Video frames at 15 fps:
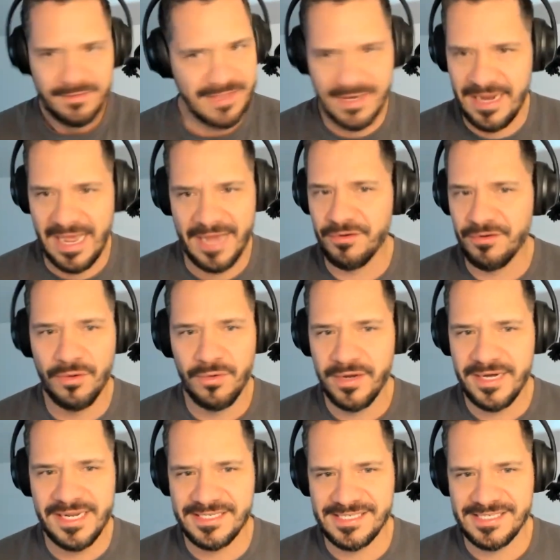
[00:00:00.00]
then I don't know
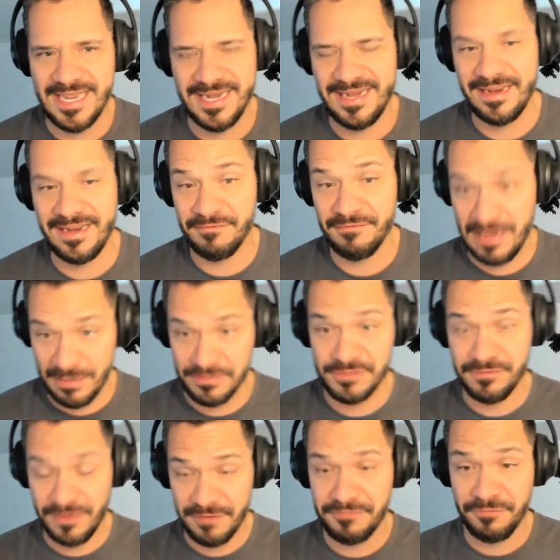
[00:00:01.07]
what is. And I
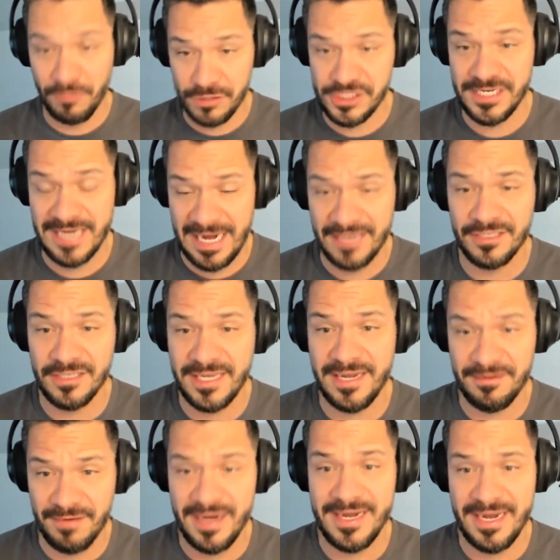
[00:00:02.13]
was very fortunate. I look
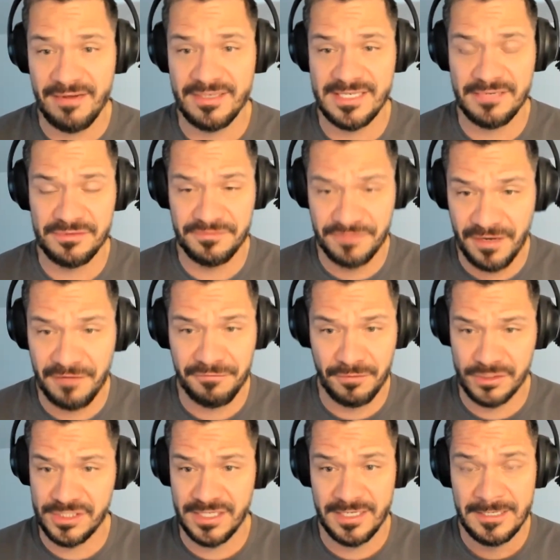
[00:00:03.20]
at it right now as I was very
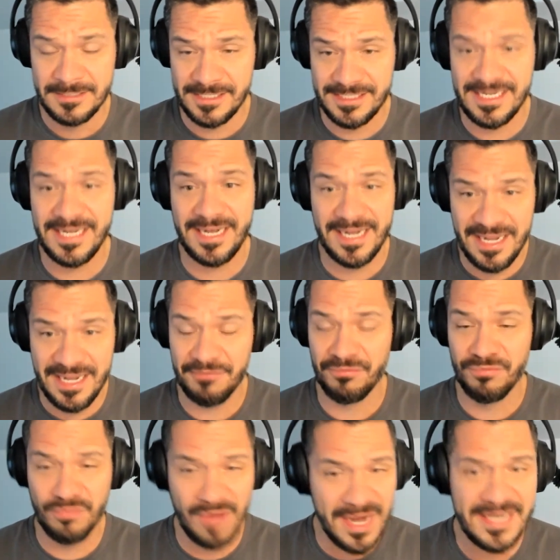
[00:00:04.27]
fortunate to take a hit
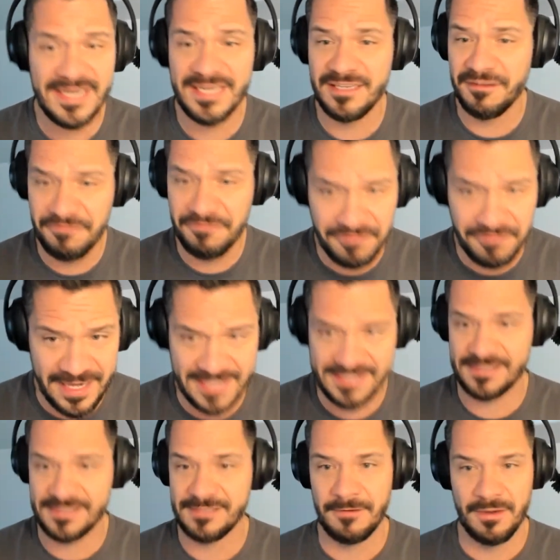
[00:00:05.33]
right in the
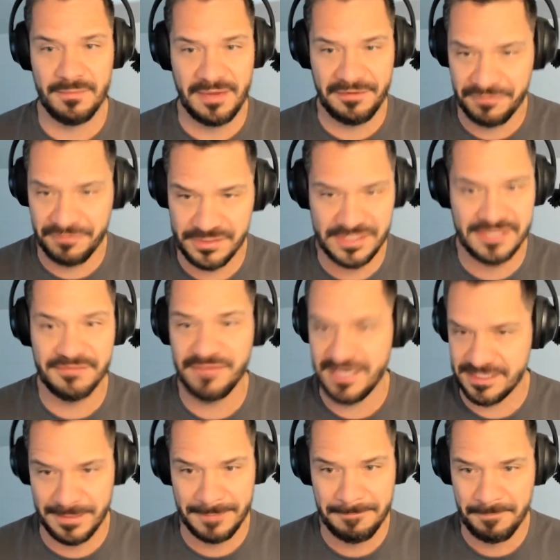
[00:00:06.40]
face on my first
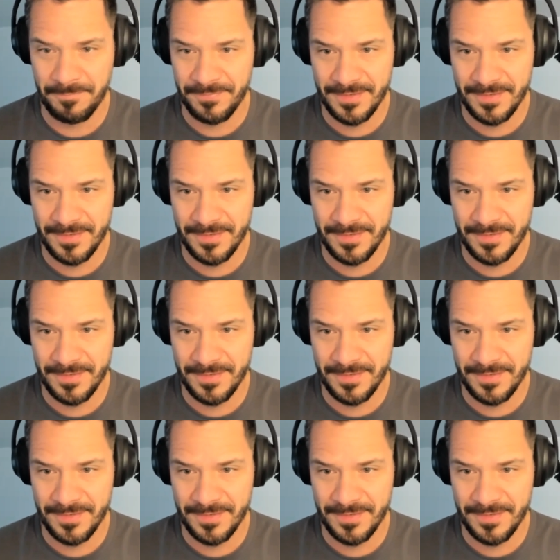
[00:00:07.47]
investment.